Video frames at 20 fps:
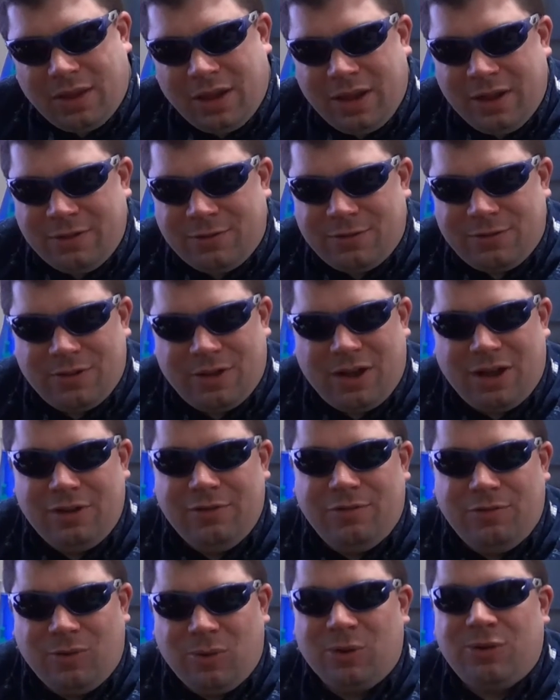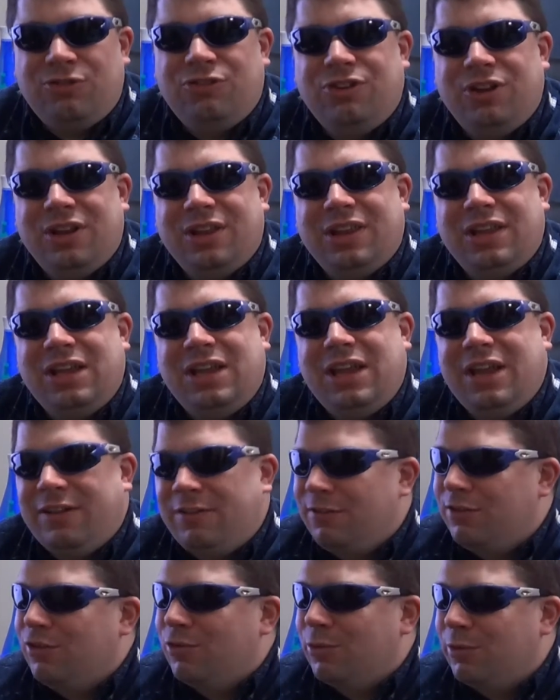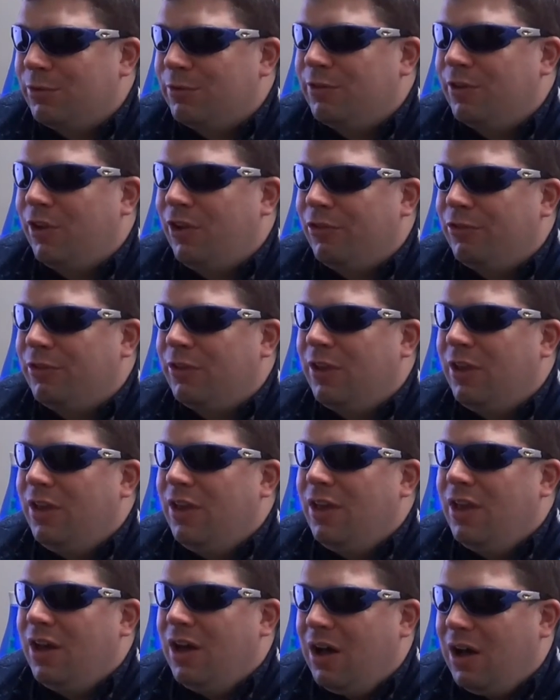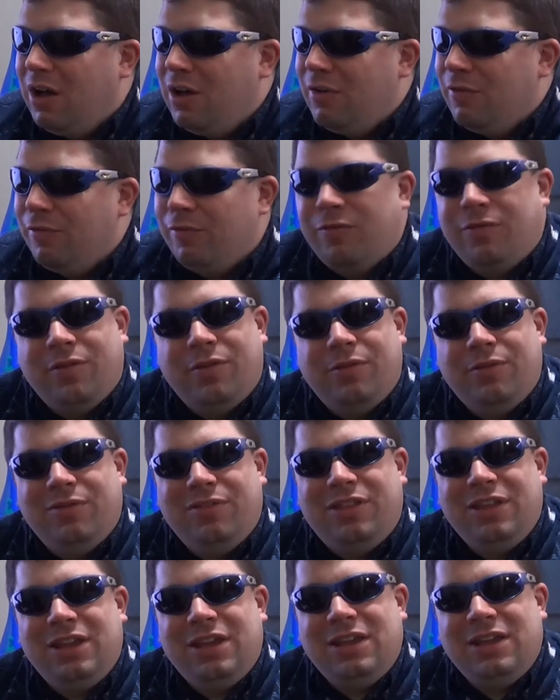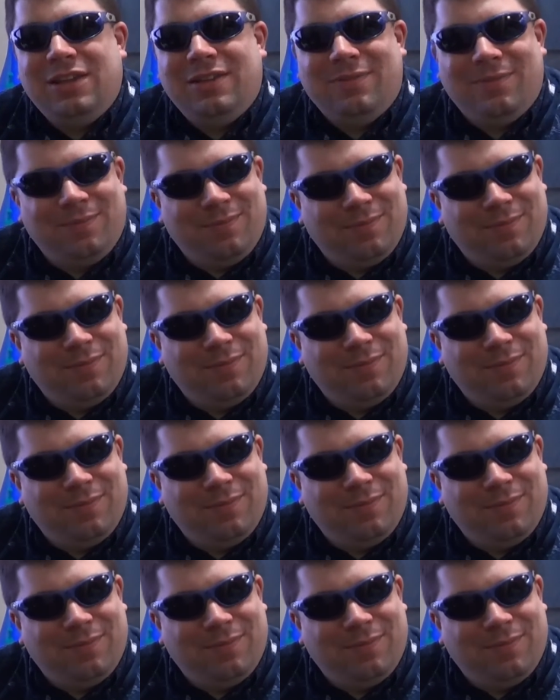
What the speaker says: It's unfortunately it's the result of the